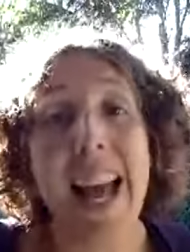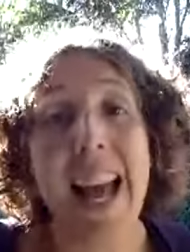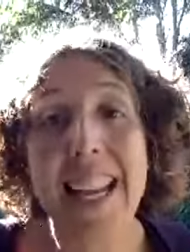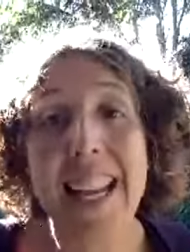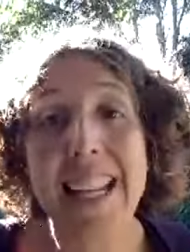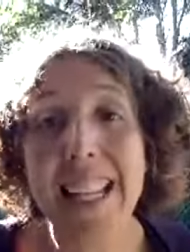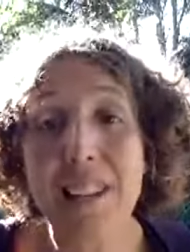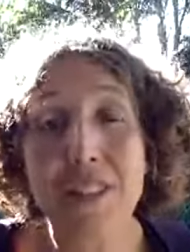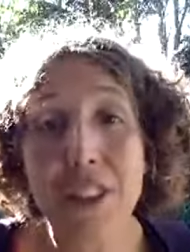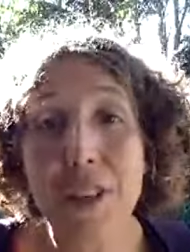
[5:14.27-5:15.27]
And
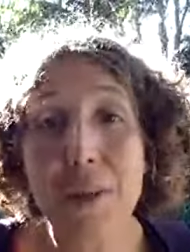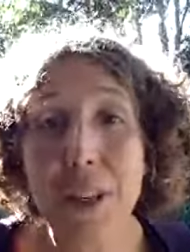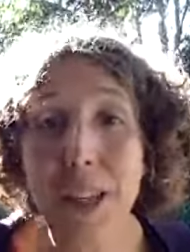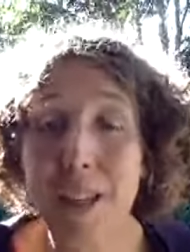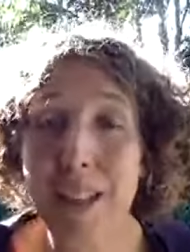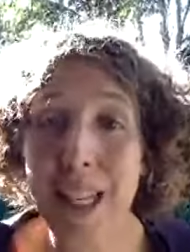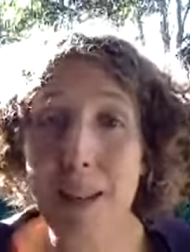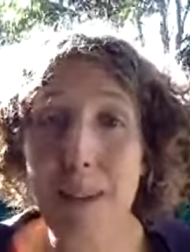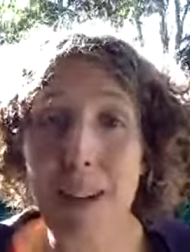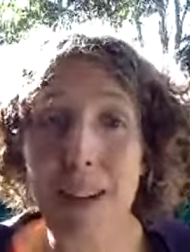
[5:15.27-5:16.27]
if you want to go
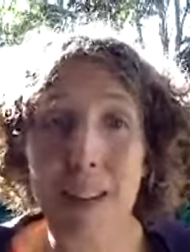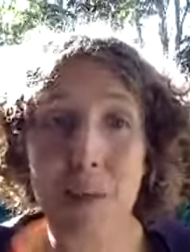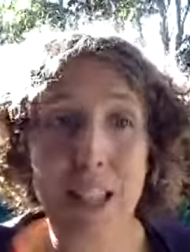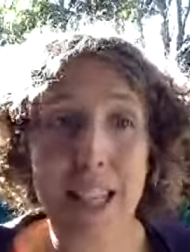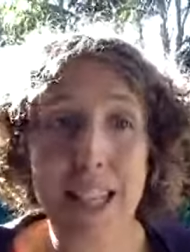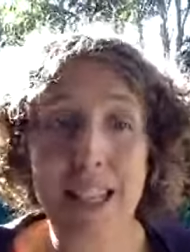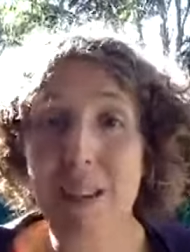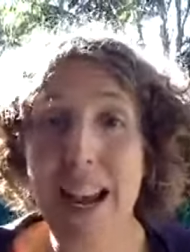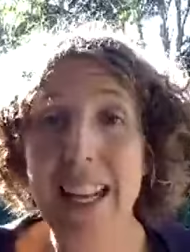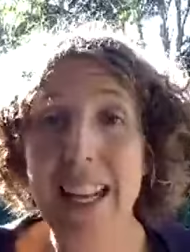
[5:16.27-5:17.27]
deeper with this
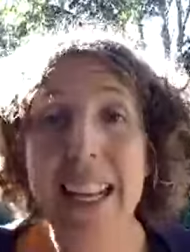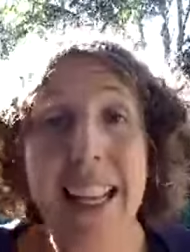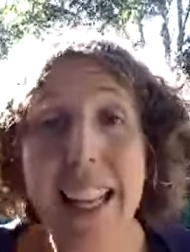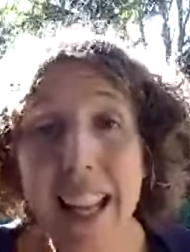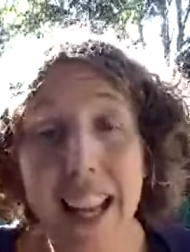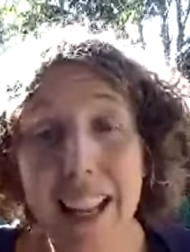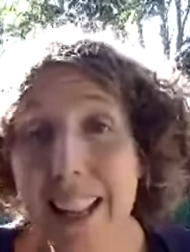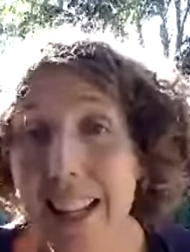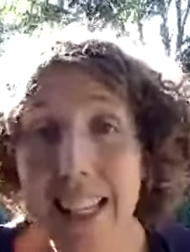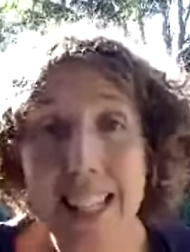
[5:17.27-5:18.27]
or anything
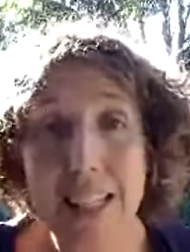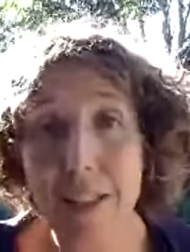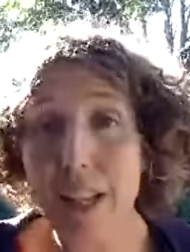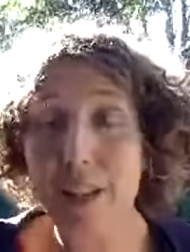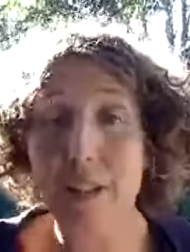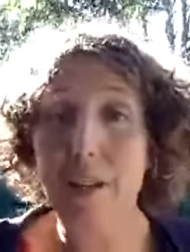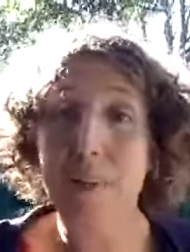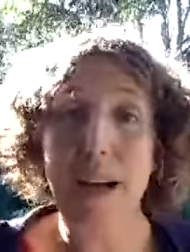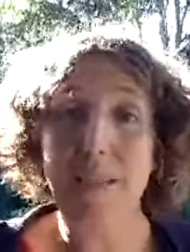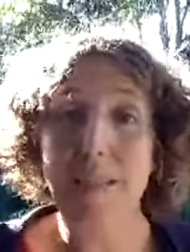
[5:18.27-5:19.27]
that Lisa and I talk
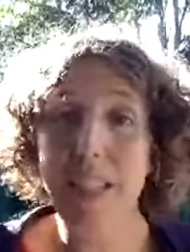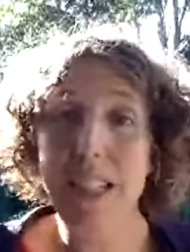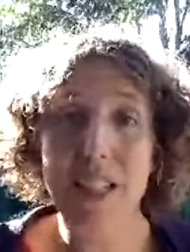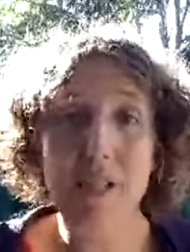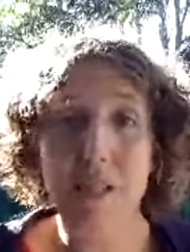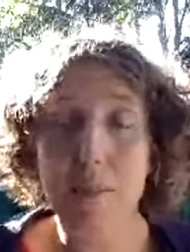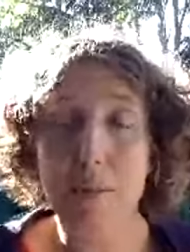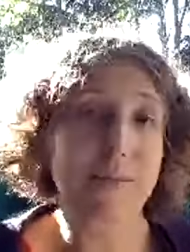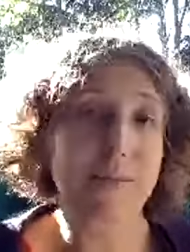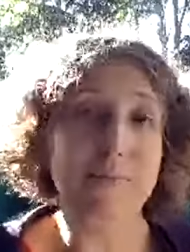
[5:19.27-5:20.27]
about in this group
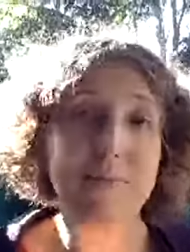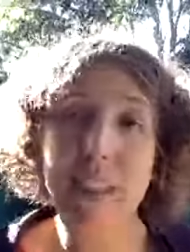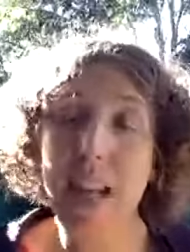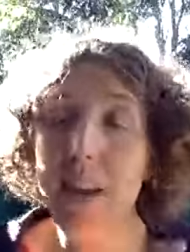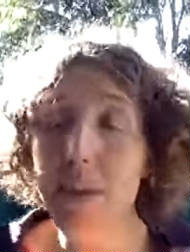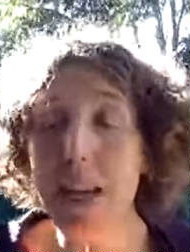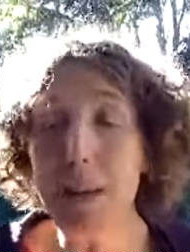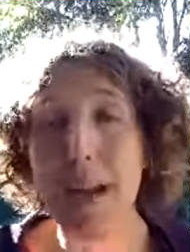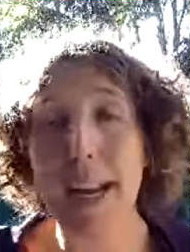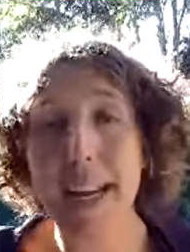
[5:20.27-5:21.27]
and out on our
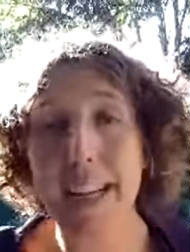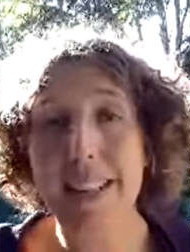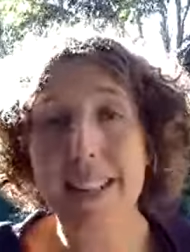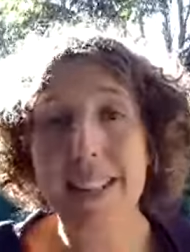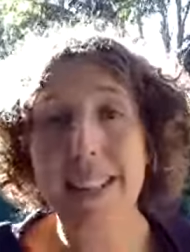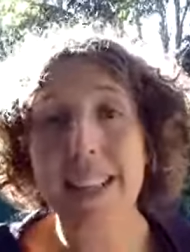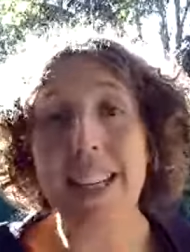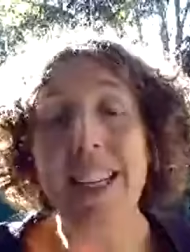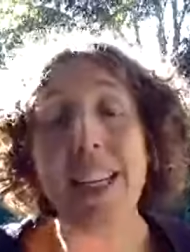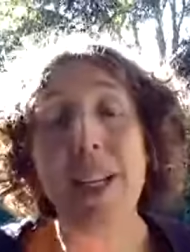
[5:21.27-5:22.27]
page,
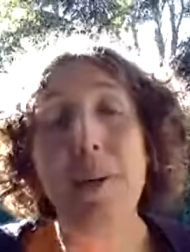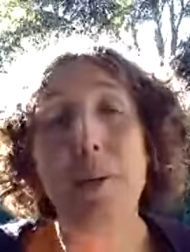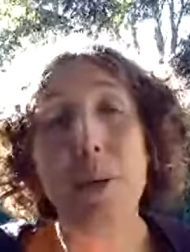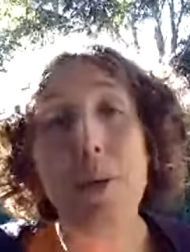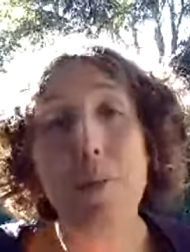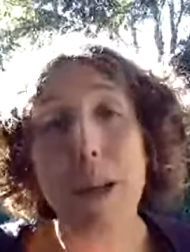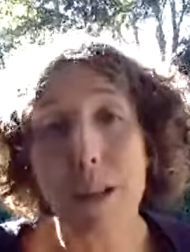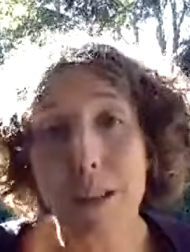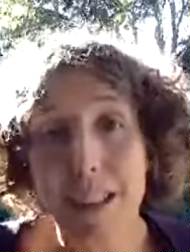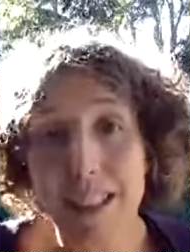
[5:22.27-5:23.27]
we would be
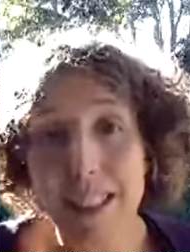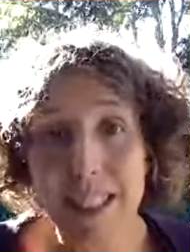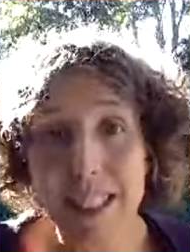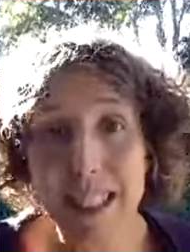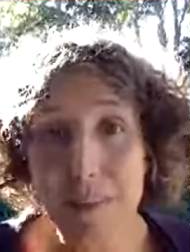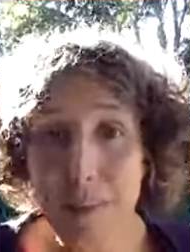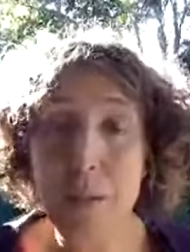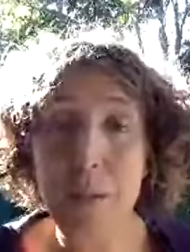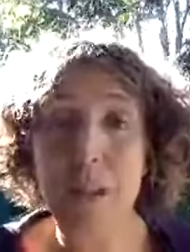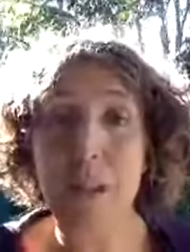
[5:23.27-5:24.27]
honored to meet
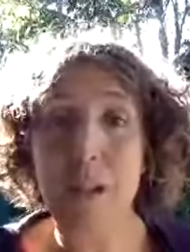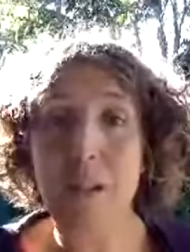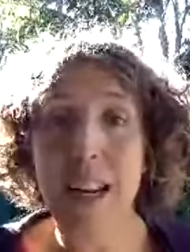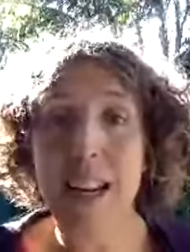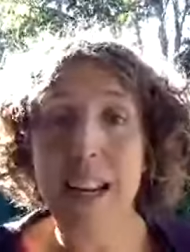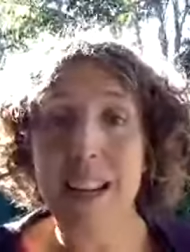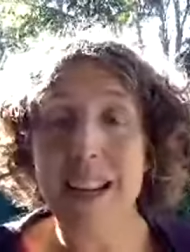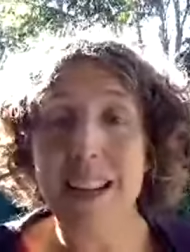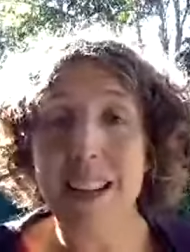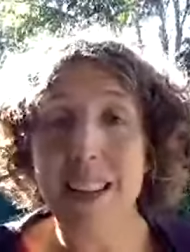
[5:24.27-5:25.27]
with you in
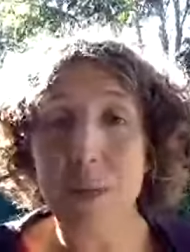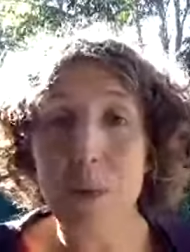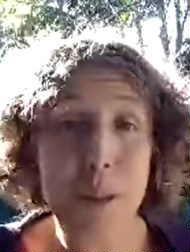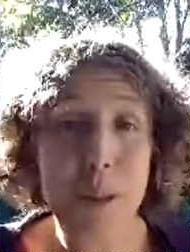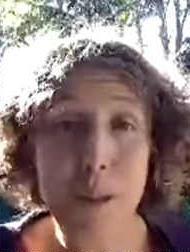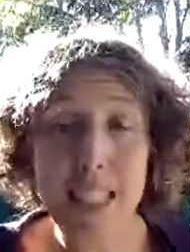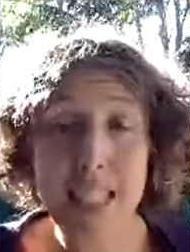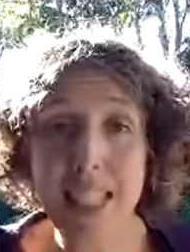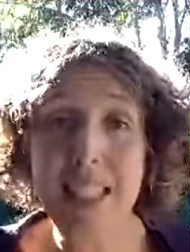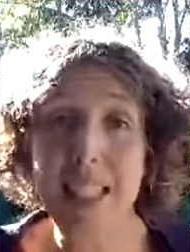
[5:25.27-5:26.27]
a one to one session.